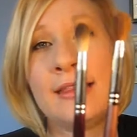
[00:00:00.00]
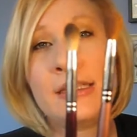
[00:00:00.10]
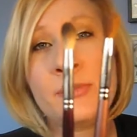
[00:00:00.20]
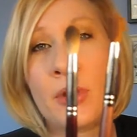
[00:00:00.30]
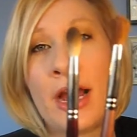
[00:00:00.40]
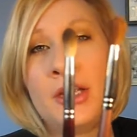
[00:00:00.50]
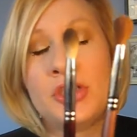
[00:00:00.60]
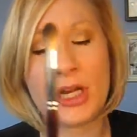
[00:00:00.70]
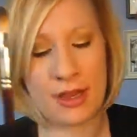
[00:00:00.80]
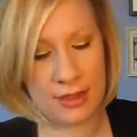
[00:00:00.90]
this
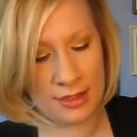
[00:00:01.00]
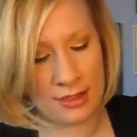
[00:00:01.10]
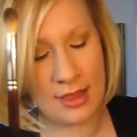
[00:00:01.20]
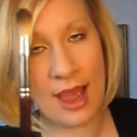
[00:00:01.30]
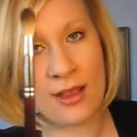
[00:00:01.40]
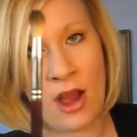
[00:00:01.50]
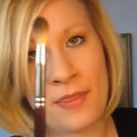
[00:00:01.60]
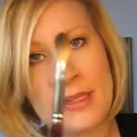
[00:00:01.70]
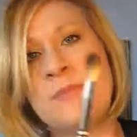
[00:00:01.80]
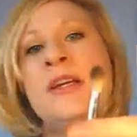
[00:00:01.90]
brush. I
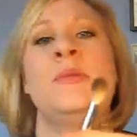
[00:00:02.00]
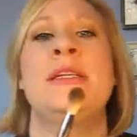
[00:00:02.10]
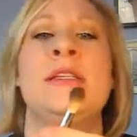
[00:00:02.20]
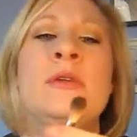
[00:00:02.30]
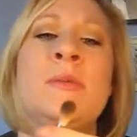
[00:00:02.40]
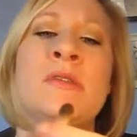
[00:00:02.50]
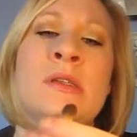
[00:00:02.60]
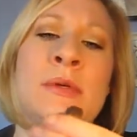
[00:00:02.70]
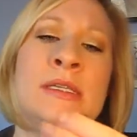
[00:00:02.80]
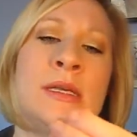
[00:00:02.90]
got this brush because it was supposed
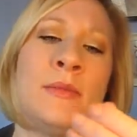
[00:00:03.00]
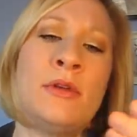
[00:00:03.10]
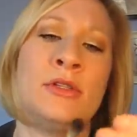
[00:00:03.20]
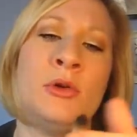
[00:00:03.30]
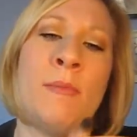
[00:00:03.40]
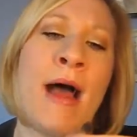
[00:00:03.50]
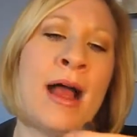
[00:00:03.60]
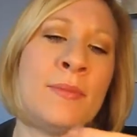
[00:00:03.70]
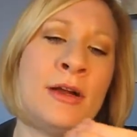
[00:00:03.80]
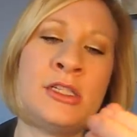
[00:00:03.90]
to be similar to a
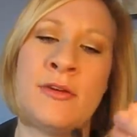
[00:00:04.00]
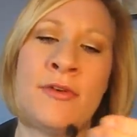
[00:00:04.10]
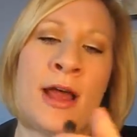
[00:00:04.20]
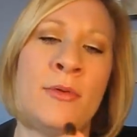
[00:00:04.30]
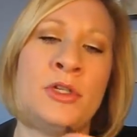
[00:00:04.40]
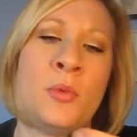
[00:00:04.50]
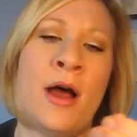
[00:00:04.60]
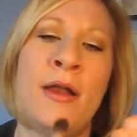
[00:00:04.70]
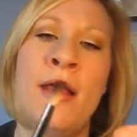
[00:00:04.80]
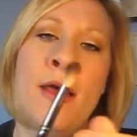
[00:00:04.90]
MAC brush, I forget which
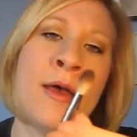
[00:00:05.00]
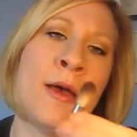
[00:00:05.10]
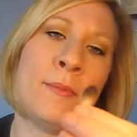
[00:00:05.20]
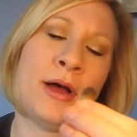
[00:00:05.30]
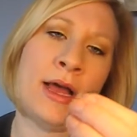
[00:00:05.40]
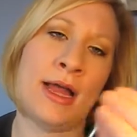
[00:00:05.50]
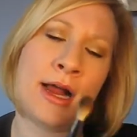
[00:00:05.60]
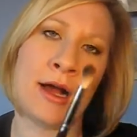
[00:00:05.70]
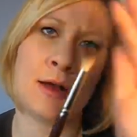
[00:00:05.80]
one, but